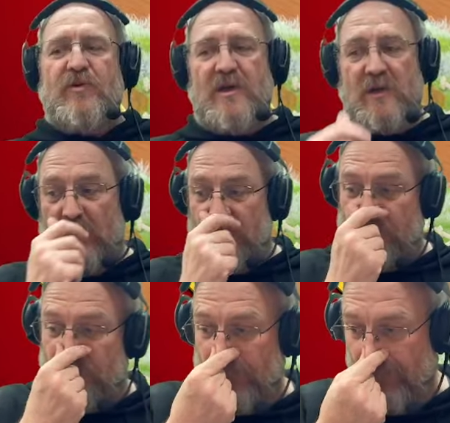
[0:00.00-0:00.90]
really will
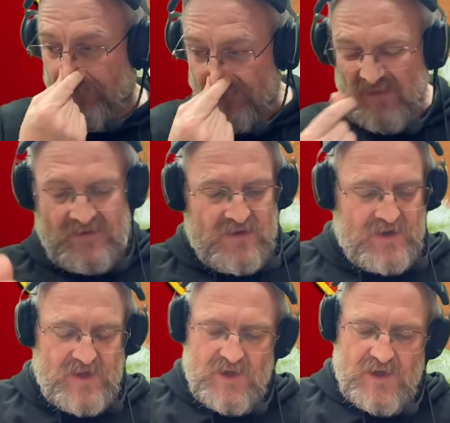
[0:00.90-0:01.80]
do.
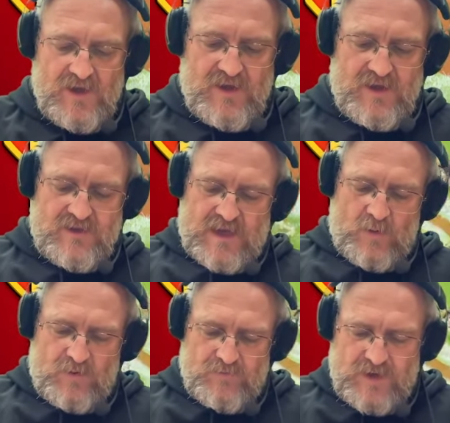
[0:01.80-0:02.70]

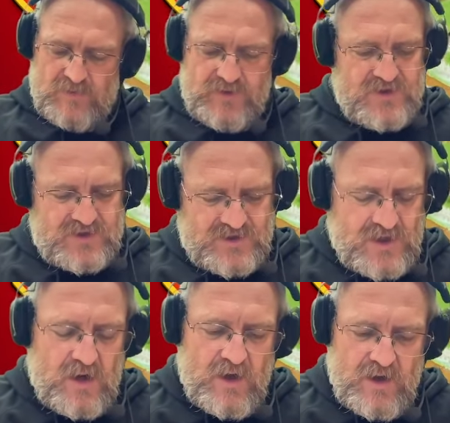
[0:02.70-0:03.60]
That will make me
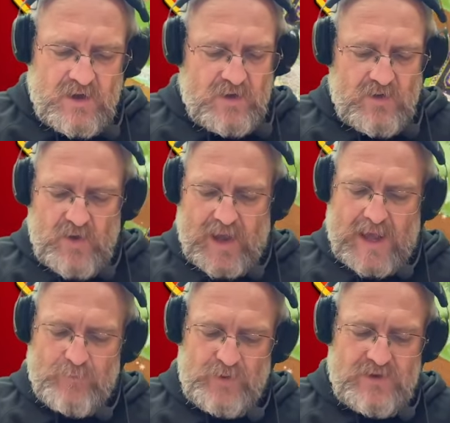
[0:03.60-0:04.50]
so
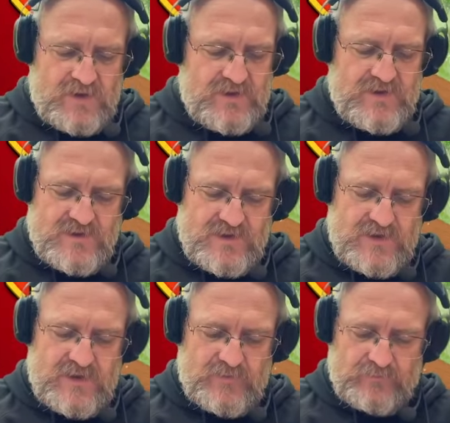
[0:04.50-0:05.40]
happy
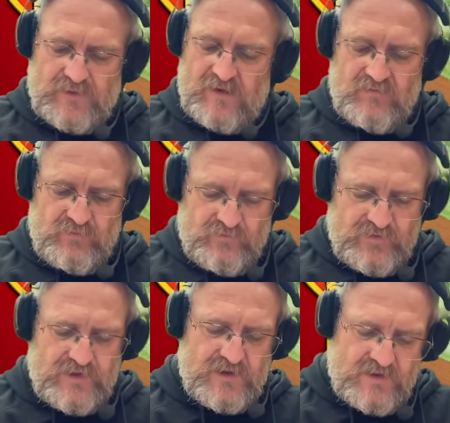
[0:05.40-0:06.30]
indeed. It
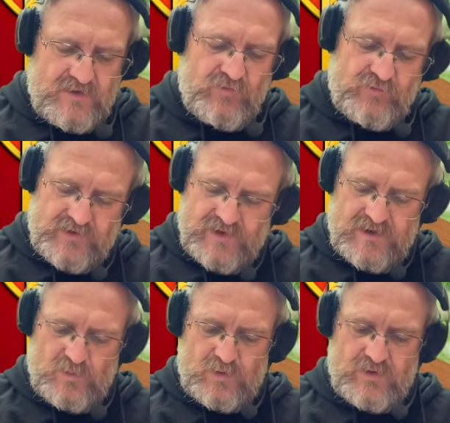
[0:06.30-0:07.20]
really,
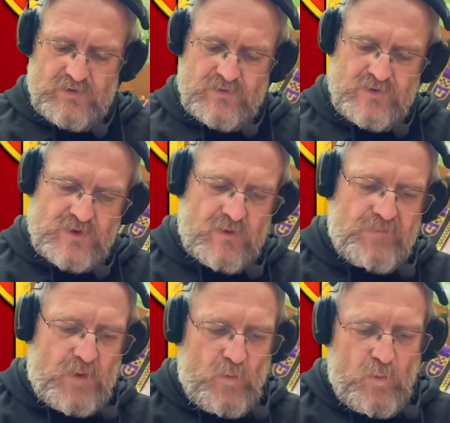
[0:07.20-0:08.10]
really will do so.
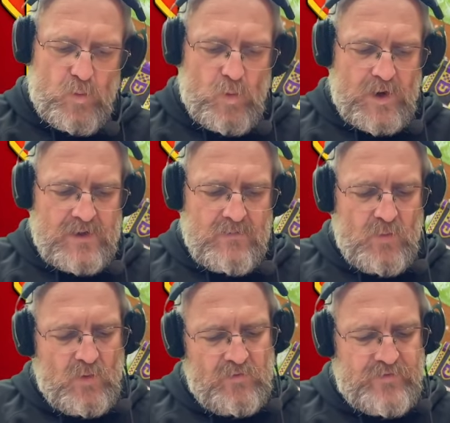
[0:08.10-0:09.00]
One
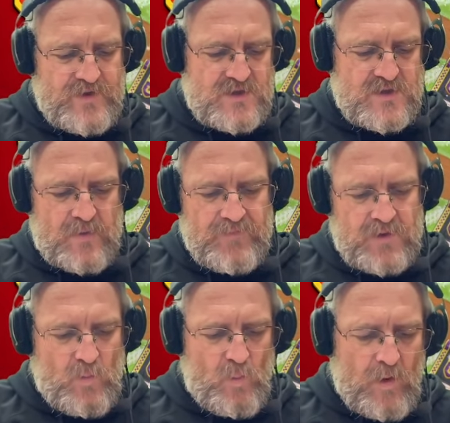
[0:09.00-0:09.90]
more visitor
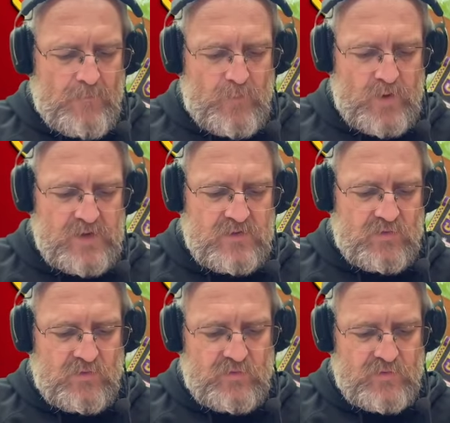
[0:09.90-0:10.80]
and
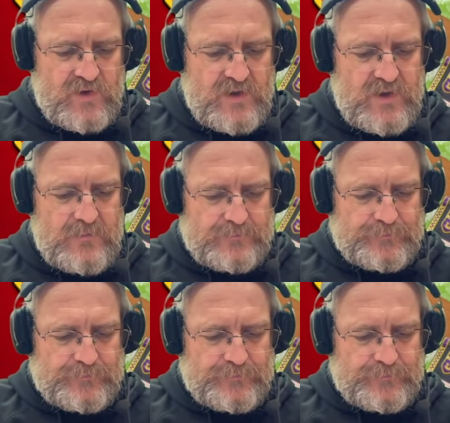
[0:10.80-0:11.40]
1.3